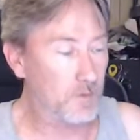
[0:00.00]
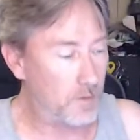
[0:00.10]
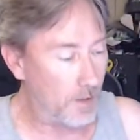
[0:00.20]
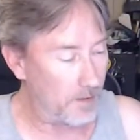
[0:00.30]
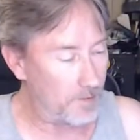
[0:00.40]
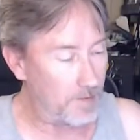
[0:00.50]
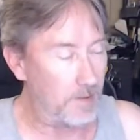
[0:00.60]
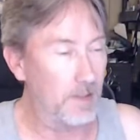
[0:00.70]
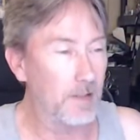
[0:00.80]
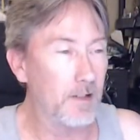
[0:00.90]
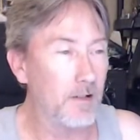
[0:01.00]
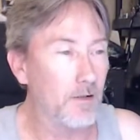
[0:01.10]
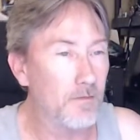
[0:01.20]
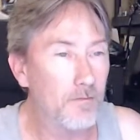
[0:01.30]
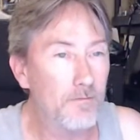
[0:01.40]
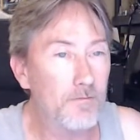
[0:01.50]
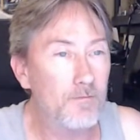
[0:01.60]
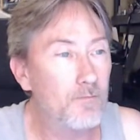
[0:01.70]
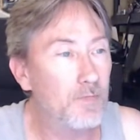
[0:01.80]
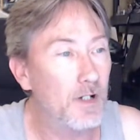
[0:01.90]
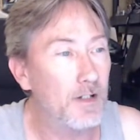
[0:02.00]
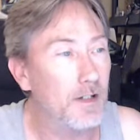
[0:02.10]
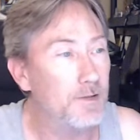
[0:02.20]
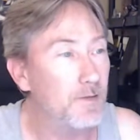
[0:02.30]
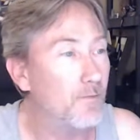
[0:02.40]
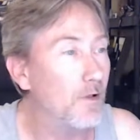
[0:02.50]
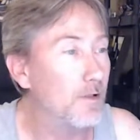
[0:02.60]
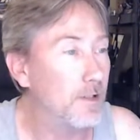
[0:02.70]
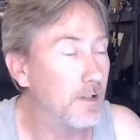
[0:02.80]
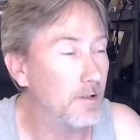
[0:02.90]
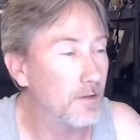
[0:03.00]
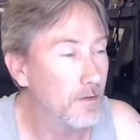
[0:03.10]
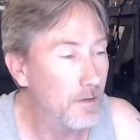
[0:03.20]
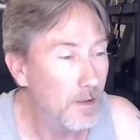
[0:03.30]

try this again here. Brett, AZ Froggy here.